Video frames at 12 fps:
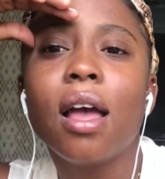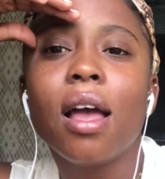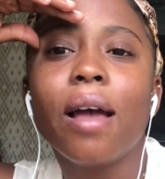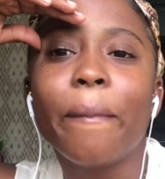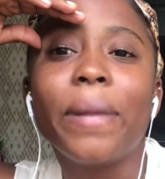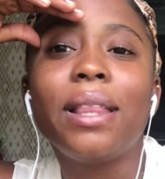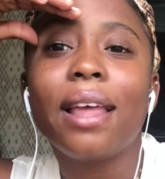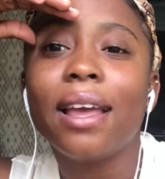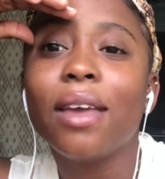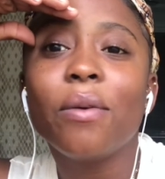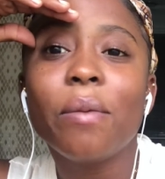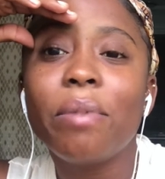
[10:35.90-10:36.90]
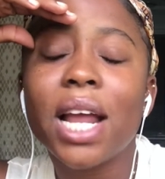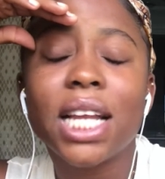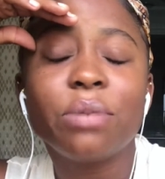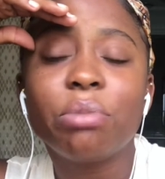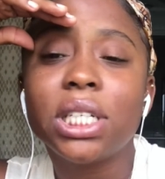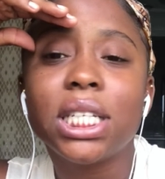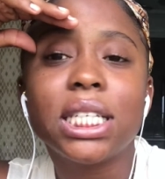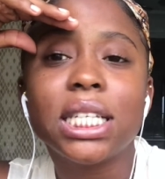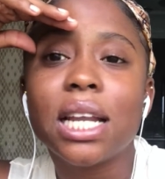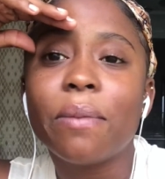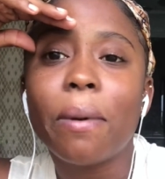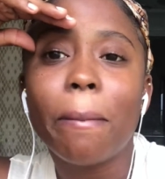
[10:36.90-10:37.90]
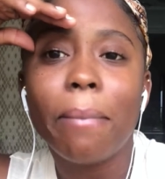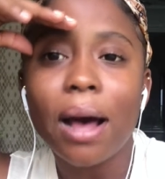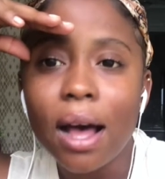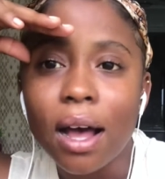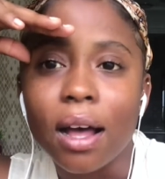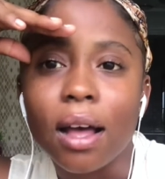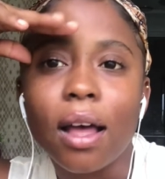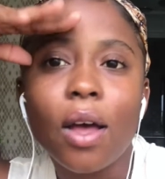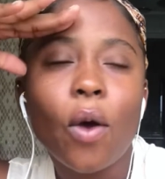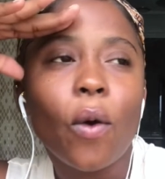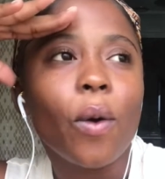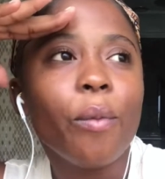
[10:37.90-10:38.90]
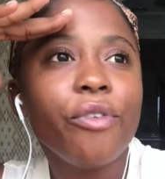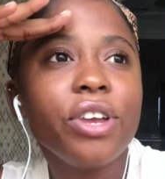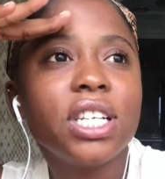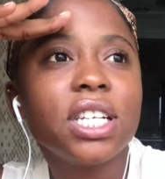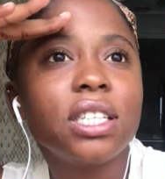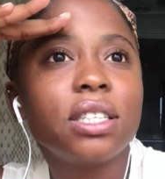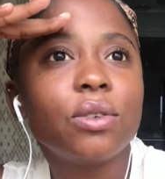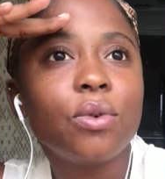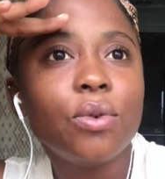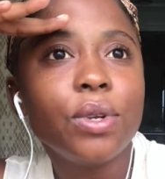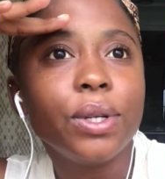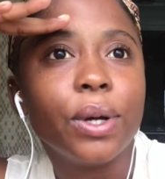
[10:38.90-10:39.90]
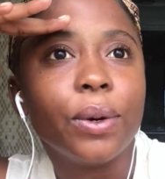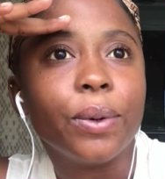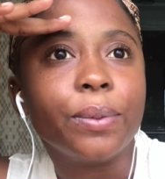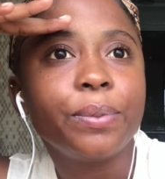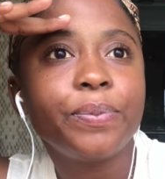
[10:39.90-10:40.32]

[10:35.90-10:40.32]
I take the whiplash, put it in my bag. When I reach at school now,